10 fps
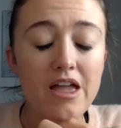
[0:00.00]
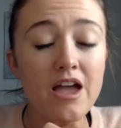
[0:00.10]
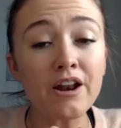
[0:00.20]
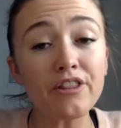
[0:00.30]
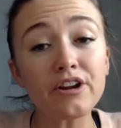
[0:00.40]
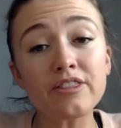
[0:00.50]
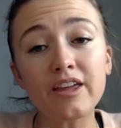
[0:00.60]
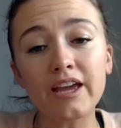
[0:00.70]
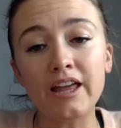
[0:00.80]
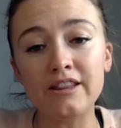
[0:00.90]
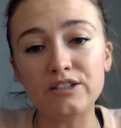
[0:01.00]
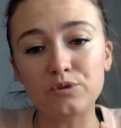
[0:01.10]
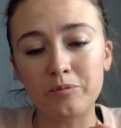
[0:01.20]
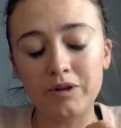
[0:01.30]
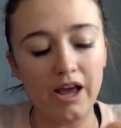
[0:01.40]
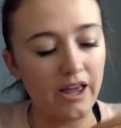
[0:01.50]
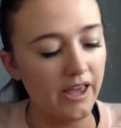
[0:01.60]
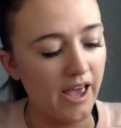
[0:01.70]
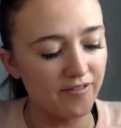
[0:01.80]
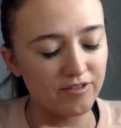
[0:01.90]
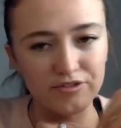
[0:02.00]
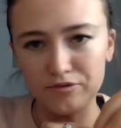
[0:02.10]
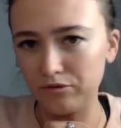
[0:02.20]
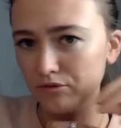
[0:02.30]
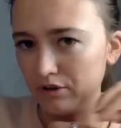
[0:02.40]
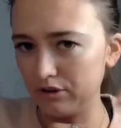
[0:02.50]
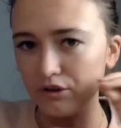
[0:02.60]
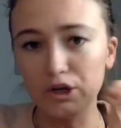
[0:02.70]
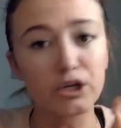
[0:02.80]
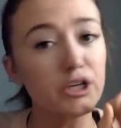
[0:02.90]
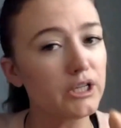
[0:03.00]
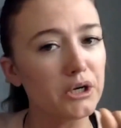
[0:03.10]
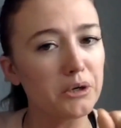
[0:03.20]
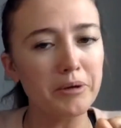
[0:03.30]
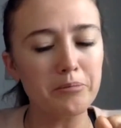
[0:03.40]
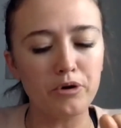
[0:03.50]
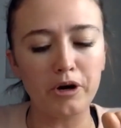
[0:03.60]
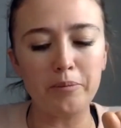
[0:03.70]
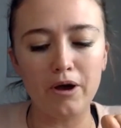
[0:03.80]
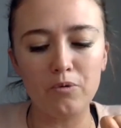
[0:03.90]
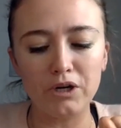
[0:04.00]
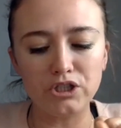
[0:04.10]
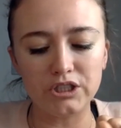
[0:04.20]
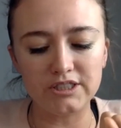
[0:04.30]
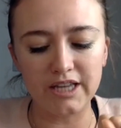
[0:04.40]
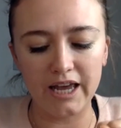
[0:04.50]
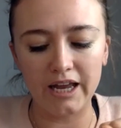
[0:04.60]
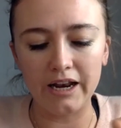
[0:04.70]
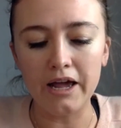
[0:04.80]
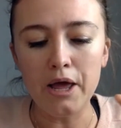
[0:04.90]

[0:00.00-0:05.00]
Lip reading: Another thing, and this woman, I have to learn a little bit more about what she's saying,